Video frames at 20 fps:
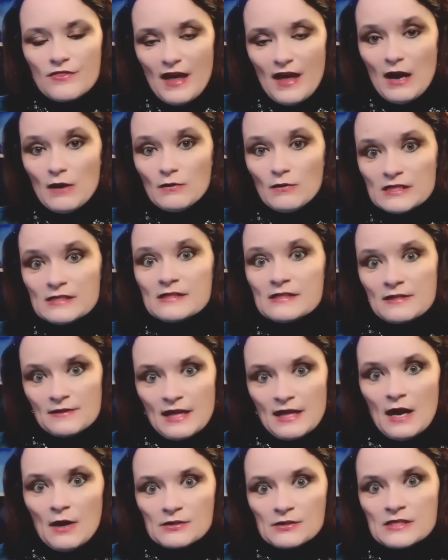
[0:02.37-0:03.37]
thousands and
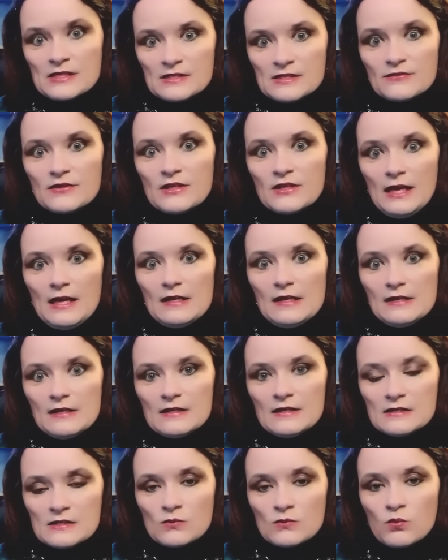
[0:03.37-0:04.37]
thousands of
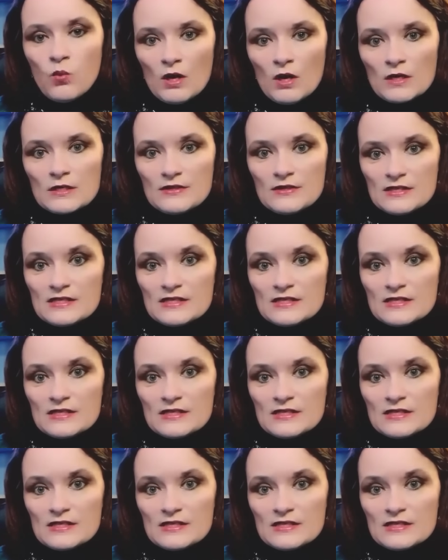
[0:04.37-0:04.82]
Canadians want